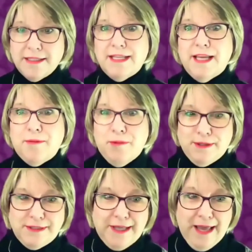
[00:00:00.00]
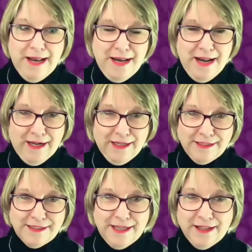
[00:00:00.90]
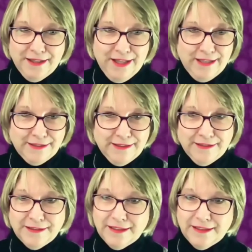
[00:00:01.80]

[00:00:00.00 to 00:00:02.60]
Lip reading: tidbits and nuggets and lessons